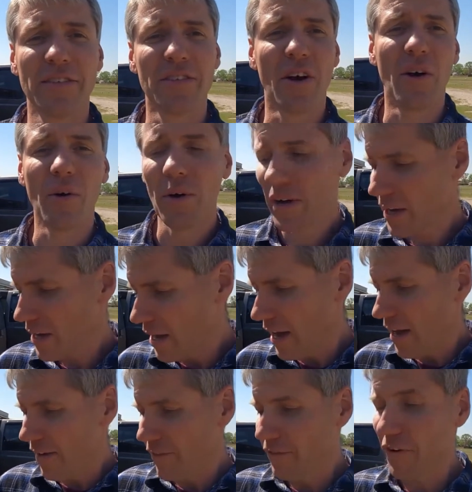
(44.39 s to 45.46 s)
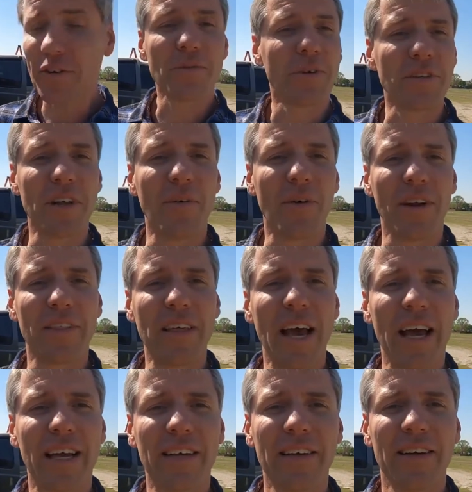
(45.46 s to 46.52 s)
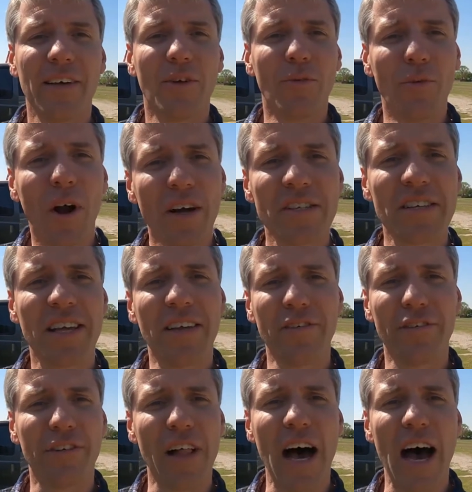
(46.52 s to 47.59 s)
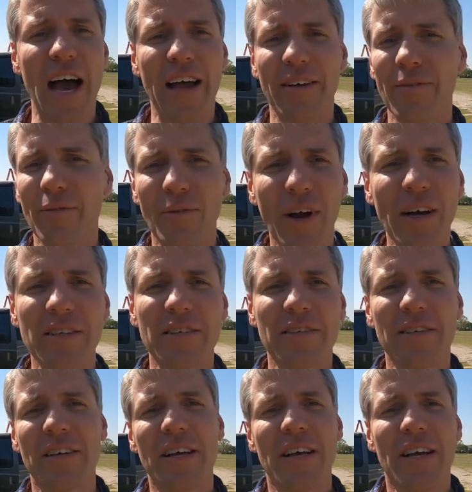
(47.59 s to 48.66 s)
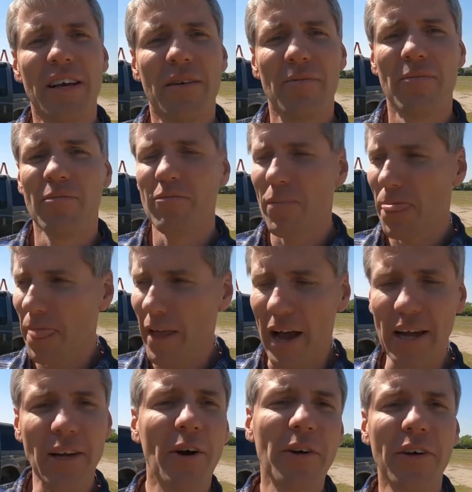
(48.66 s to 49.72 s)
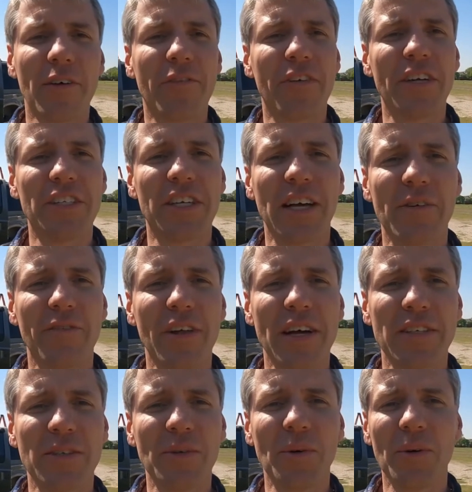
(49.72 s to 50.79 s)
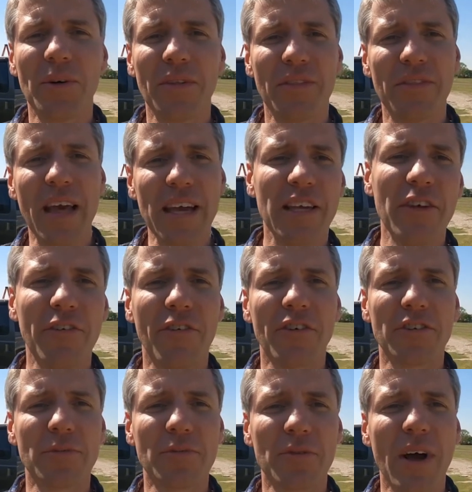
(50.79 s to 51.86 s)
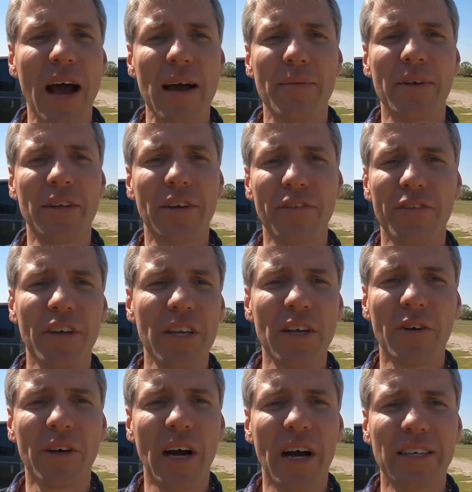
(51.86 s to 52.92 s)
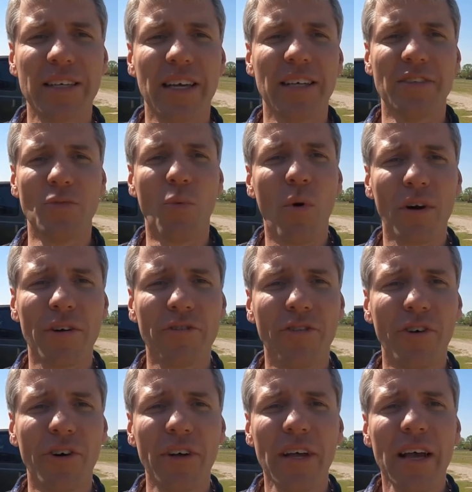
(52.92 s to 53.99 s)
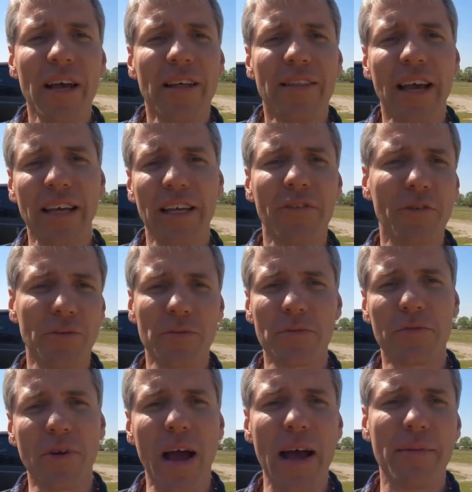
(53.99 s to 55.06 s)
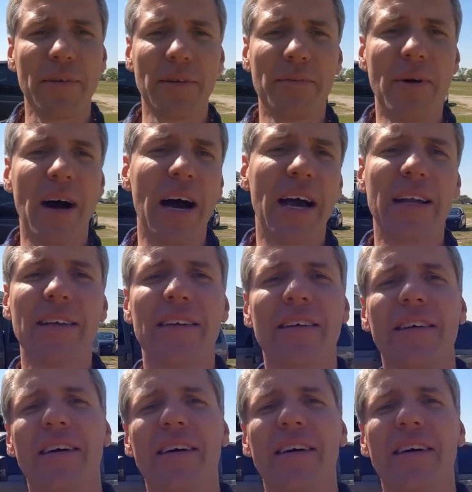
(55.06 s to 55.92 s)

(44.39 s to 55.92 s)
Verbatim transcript: So, first person I want to thank, Russ Can Fly. Russ, I know you're finishing up flight school. Thank you for subscribing. Your video content is wonderful. Thank you for subscribing to mine.